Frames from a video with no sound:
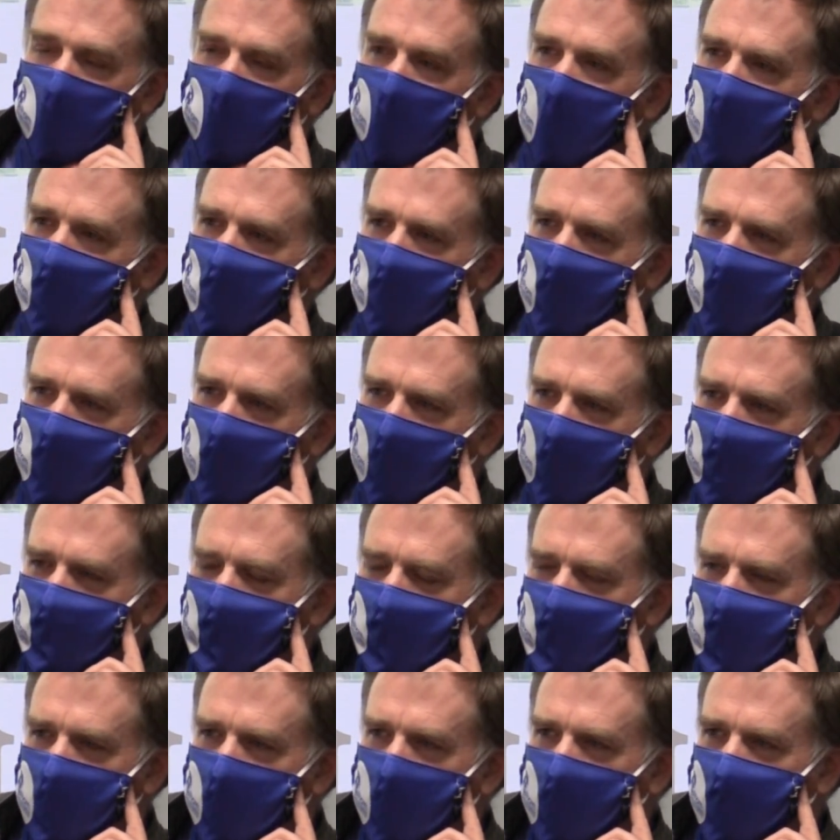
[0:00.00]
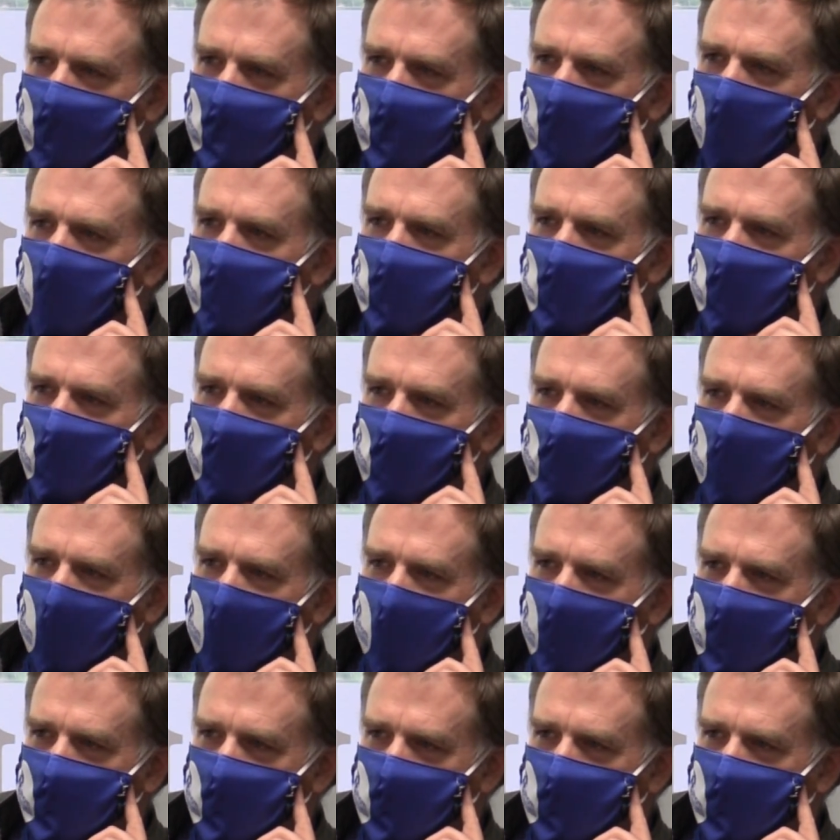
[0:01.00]
great one. I have to say, I have personal
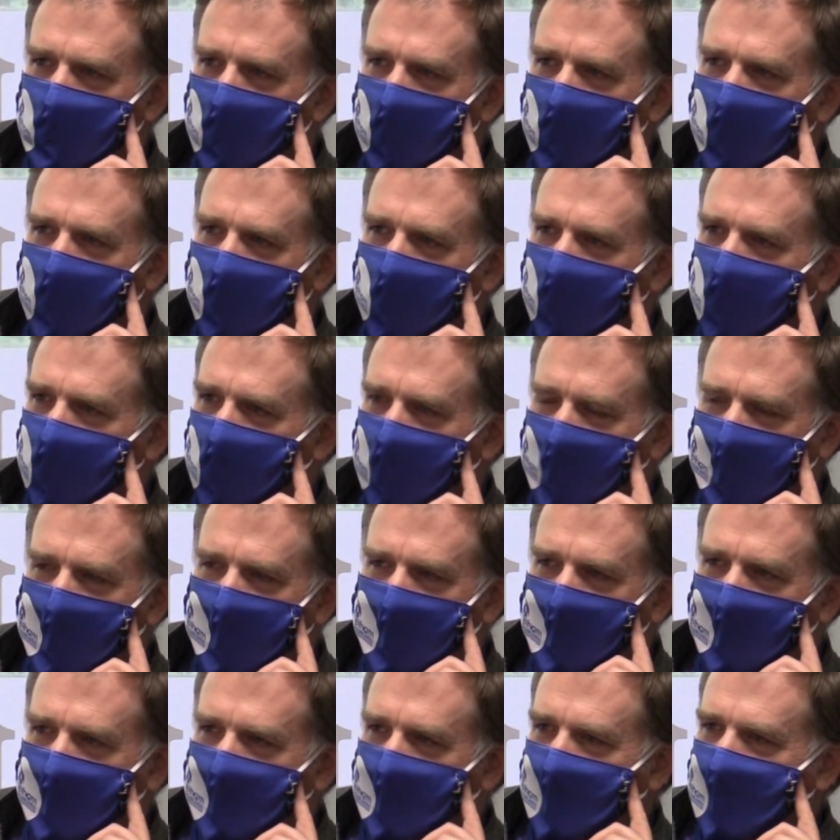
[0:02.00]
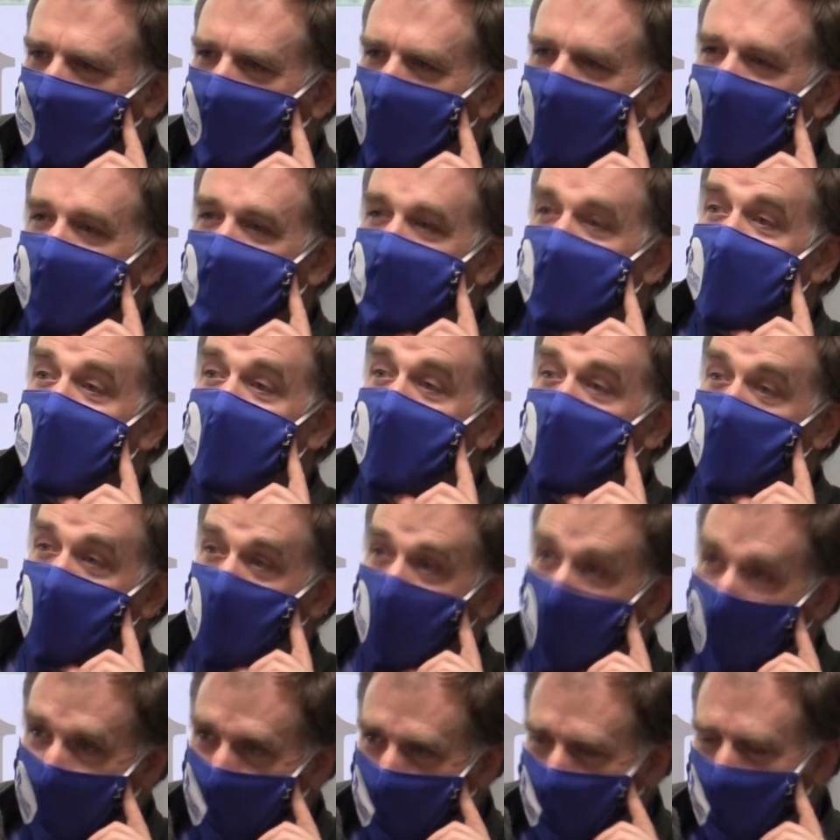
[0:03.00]
biases. I think that is a
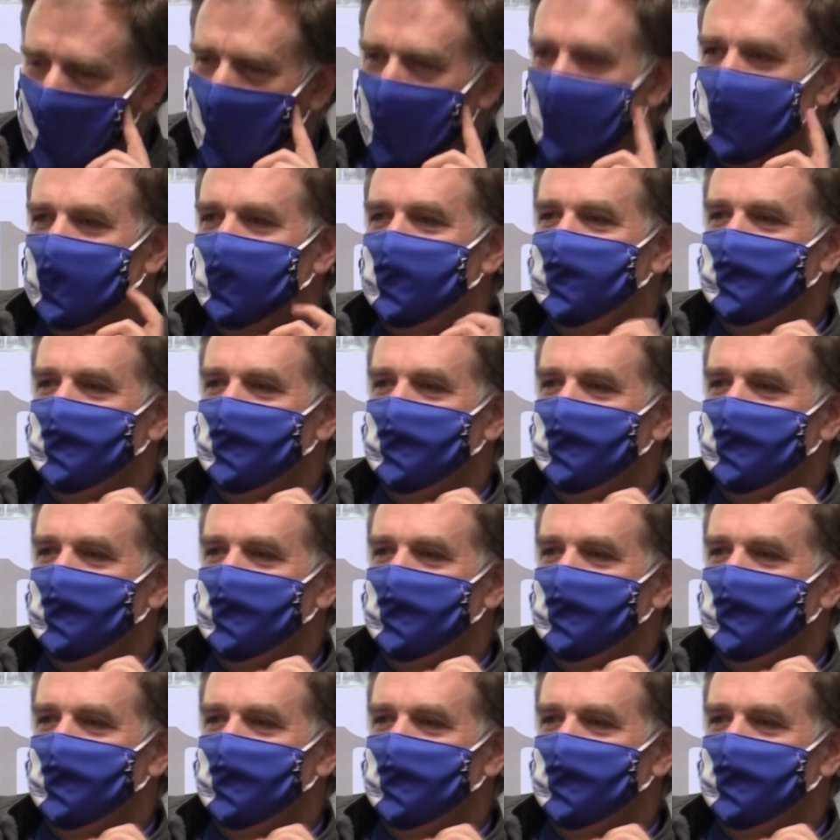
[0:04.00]
great one